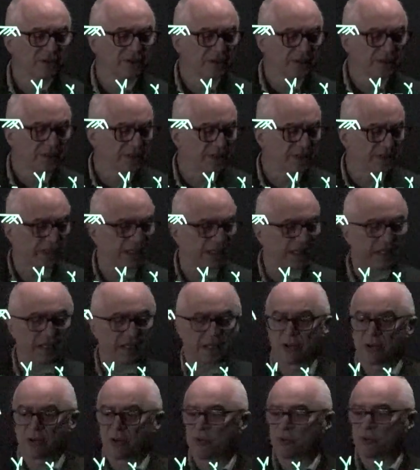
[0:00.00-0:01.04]
the
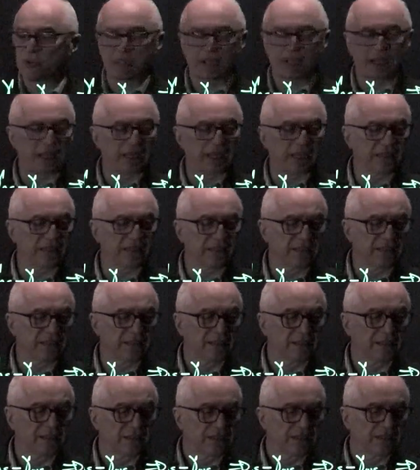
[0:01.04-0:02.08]
cosine
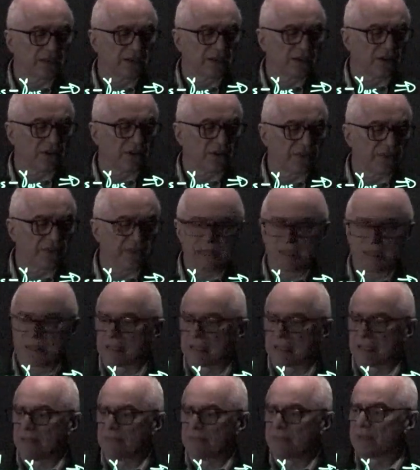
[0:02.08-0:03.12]
of theta